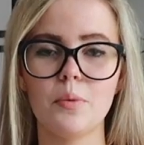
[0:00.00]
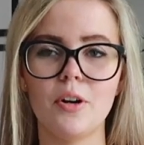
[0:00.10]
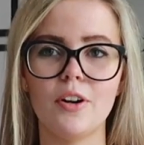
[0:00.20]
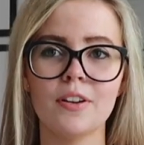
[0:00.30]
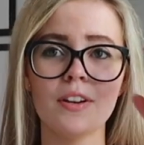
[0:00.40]
top
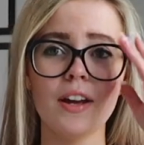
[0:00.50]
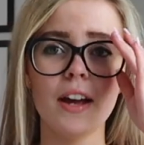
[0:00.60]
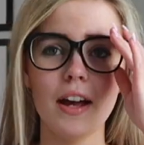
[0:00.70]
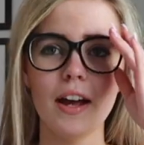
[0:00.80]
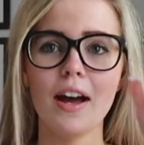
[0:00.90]
on
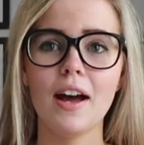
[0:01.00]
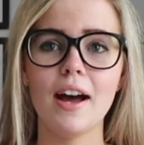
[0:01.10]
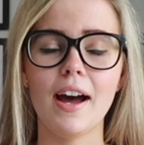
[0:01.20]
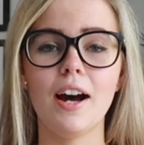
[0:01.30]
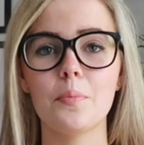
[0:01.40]

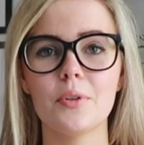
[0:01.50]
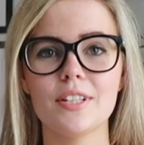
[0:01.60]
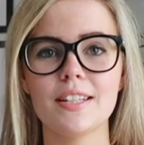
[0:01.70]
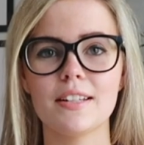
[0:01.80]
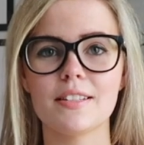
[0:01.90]
how
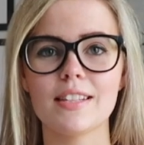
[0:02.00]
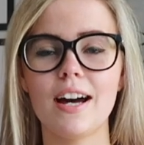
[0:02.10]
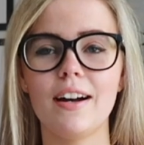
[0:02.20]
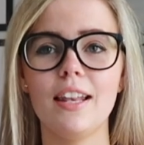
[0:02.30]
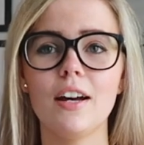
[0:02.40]
pretty is
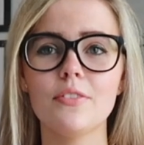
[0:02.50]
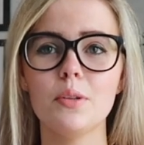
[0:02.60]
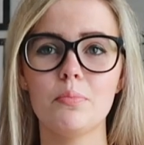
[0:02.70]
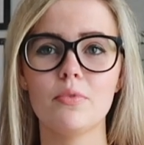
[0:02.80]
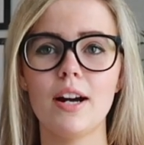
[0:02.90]
that I love
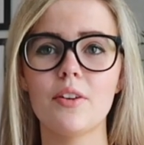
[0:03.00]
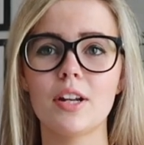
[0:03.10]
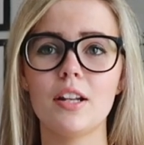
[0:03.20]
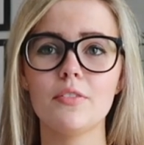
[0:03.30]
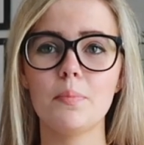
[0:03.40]
the brown
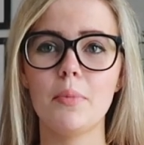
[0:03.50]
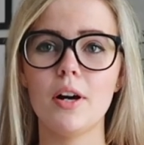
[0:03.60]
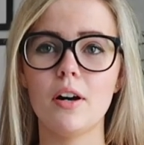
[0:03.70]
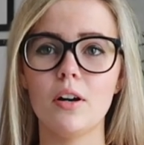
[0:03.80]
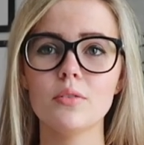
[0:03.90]
I love the
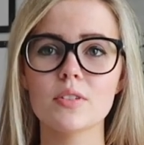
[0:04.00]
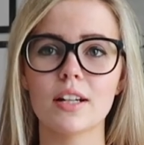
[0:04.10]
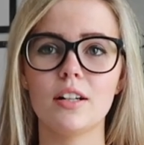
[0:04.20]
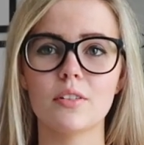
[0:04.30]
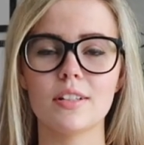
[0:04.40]
pearls
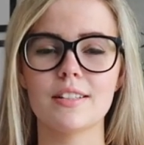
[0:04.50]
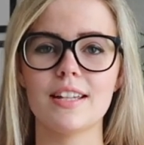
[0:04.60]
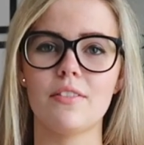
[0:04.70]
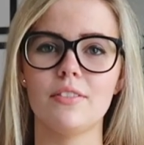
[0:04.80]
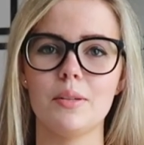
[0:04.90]
like holding it
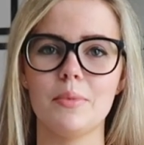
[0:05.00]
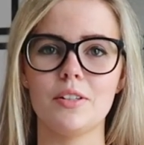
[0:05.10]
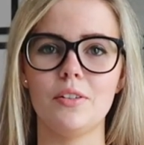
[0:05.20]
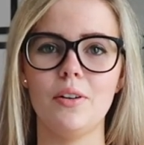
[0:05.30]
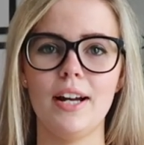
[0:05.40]
together in the
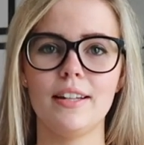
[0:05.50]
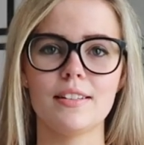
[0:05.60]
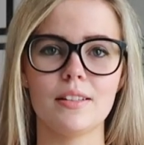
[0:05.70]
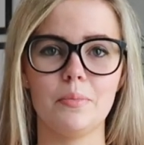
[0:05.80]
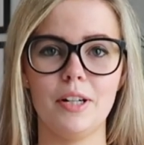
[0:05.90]
middle
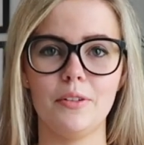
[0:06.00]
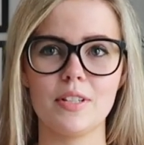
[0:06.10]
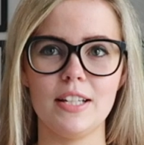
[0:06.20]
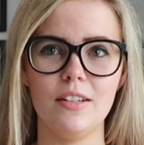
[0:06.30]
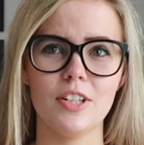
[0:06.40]
and the pearl
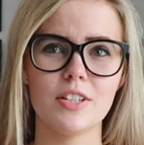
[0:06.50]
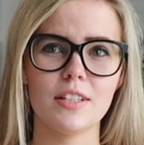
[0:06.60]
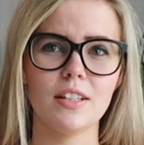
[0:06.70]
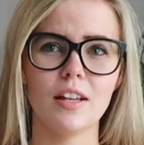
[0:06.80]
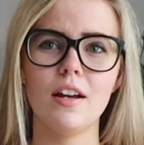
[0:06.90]
sleeve I just
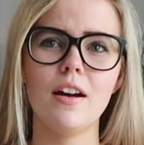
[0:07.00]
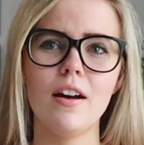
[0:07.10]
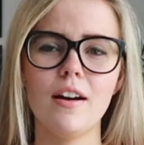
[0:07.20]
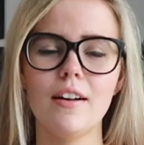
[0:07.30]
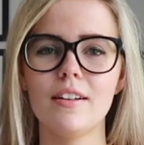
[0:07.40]
think
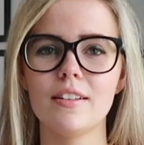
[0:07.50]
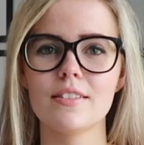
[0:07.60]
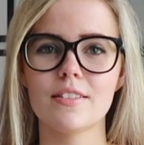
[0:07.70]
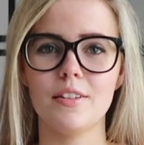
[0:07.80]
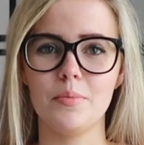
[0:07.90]

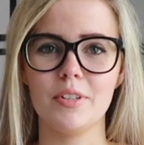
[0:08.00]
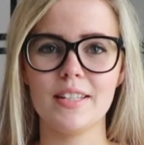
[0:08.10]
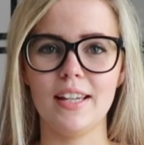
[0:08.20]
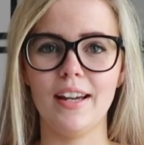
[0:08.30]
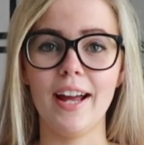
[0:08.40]
so
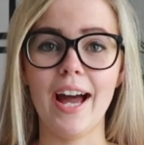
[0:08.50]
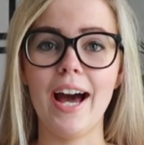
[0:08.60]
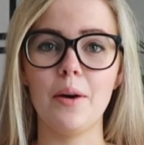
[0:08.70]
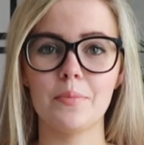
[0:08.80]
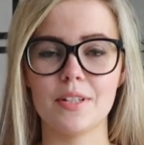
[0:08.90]
pretty I
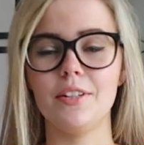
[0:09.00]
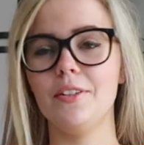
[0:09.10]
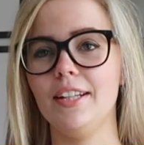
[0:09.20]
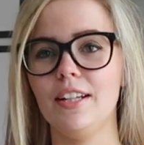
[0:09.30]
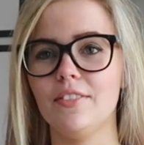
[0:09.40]

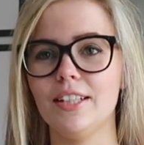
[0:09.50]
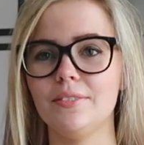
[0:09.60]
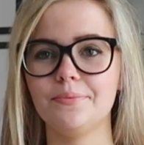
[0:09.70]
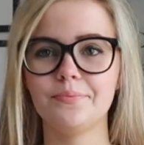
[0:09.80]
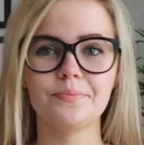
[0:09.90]
absolutely love it
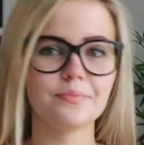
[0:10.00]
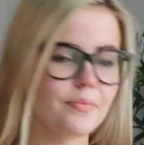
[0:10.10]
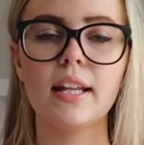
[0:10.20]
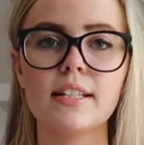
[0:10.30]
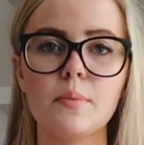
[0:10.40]

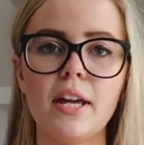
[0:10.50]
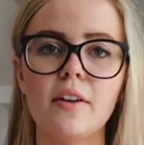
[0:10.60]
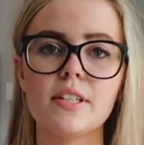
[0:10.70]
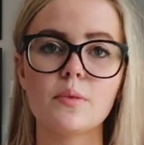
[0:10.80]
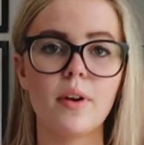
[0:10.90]
next we
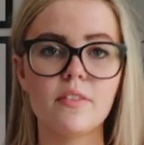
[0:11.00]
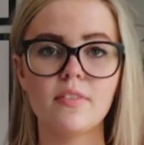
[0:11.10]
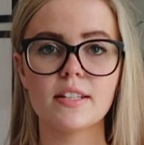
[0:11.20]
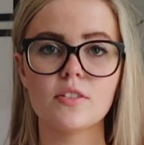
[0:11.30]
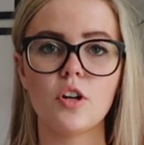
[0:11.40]
have this white
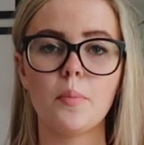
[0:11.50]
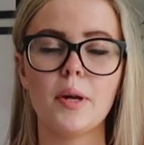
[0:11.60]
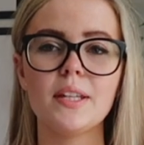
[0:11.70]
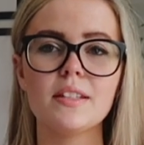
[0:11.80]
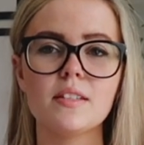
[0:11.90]
vest top
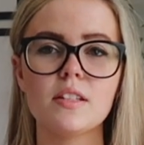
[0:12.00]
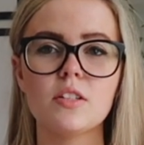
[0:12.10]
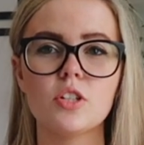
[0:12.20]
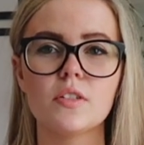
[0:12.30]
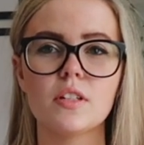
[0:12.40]
I think this
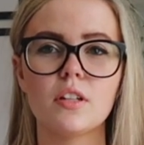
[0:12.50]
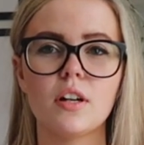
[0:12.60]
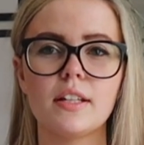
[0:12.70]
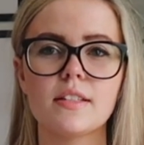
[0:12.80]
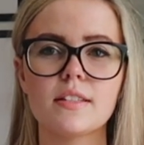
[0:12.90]
is just a
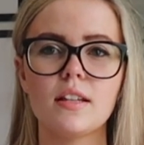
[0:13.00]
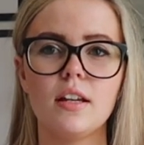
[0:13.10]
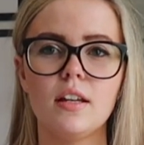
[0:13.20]
nice